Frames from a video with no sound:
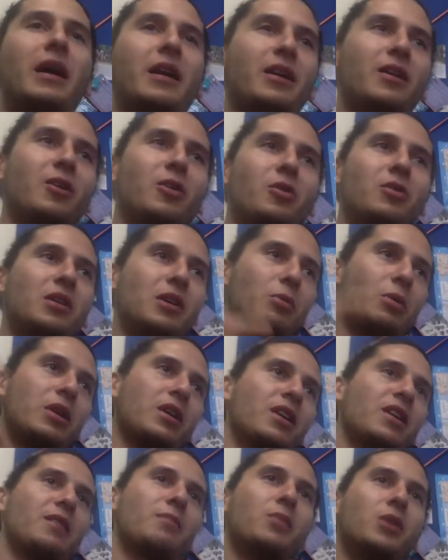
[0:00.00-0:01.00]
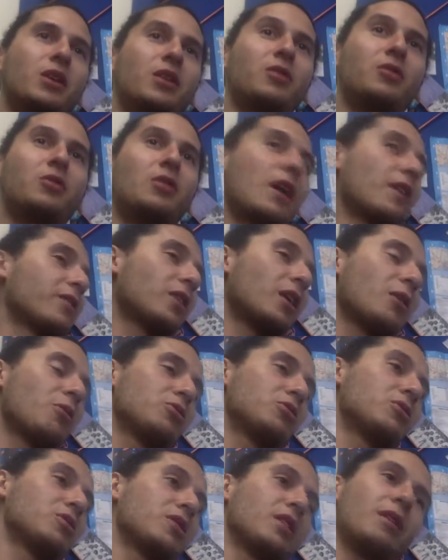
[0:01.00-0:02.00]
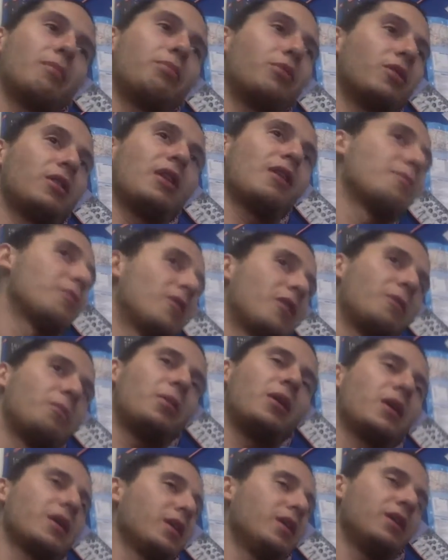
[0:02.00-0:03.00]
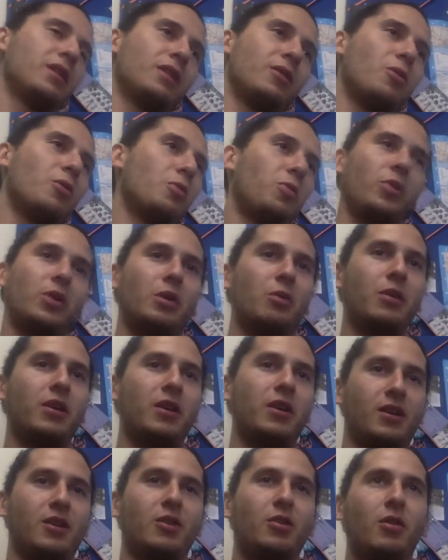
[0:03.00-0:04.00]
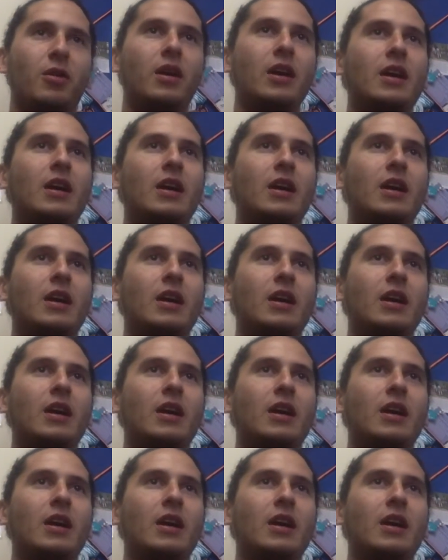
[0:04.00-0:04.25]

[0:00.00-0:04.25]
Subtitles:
I didn't know that we can get money through. I thought I was just gonna put it in my own pocket and hopefully we can go